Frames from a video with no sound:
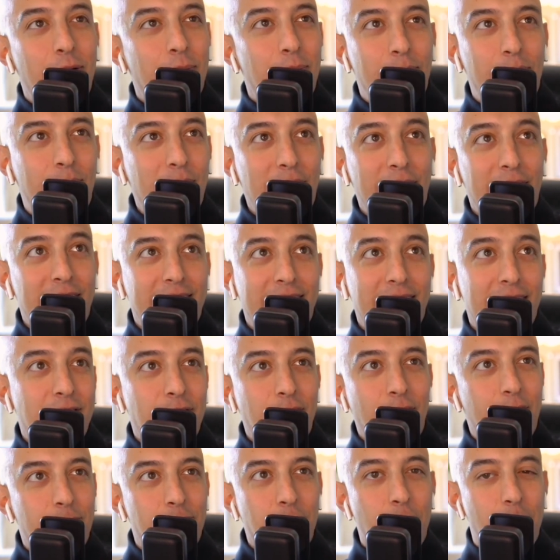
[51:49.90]
but then you
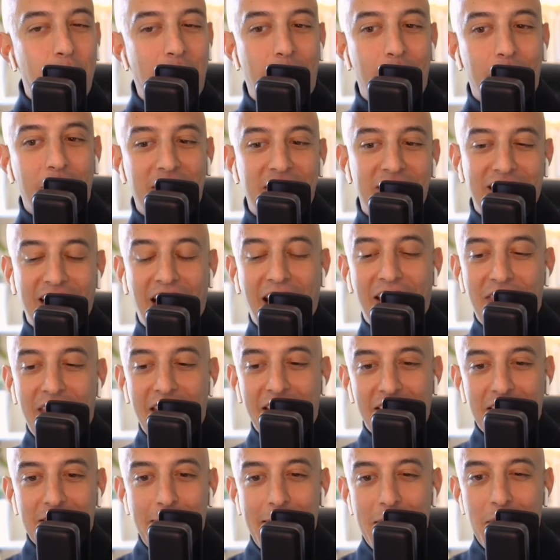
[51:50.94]
have no power and they
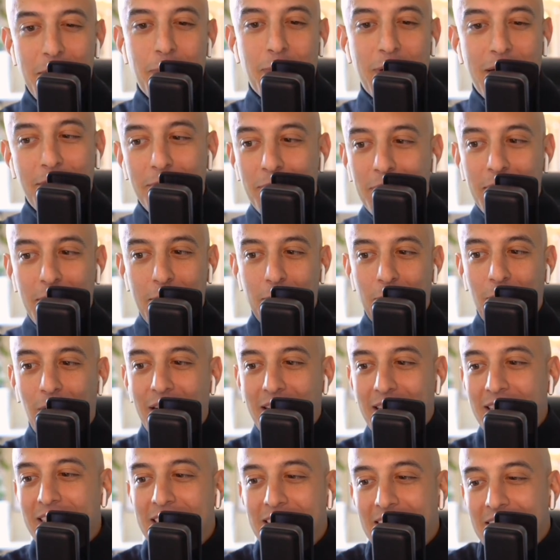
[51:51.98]
can pay you whatever they want.
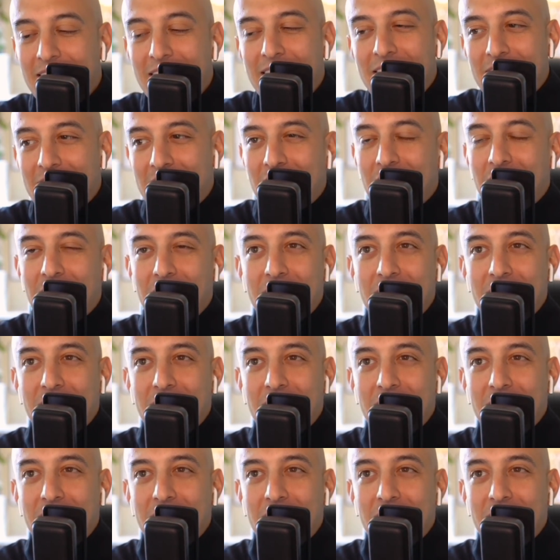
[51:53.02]
So